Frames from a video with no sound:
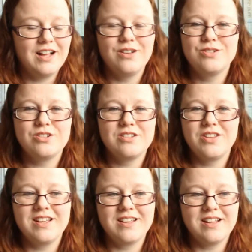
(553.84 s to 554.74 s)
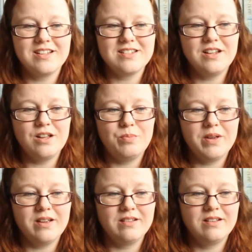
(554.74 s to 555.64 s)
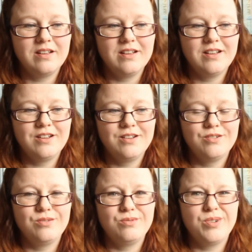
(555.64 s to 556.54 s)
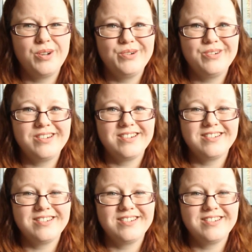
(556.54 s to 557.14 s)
I just think that's a little bit rude.